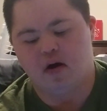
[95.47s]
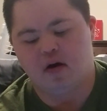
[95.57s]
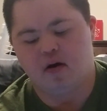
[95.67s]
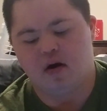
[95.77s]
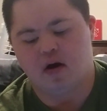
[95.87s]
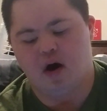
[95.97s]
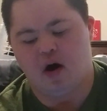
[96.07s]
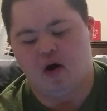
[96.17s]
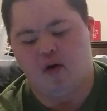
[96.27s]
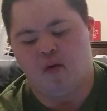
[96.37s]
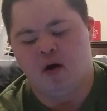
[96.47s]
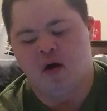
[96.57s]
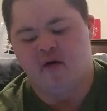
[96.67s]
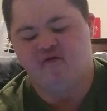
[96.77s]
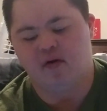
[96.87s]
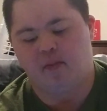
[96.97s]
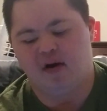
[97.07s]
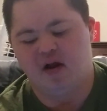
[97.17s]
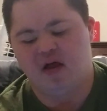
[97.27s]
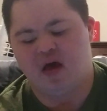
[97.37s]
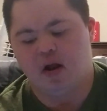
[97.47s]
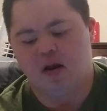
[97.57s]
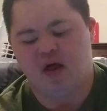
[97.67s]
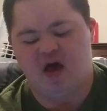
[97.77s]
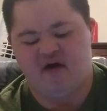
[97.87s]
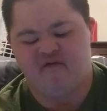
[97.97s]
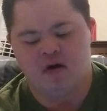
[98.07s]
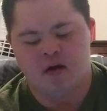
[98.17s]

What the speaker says: ago for apparently leave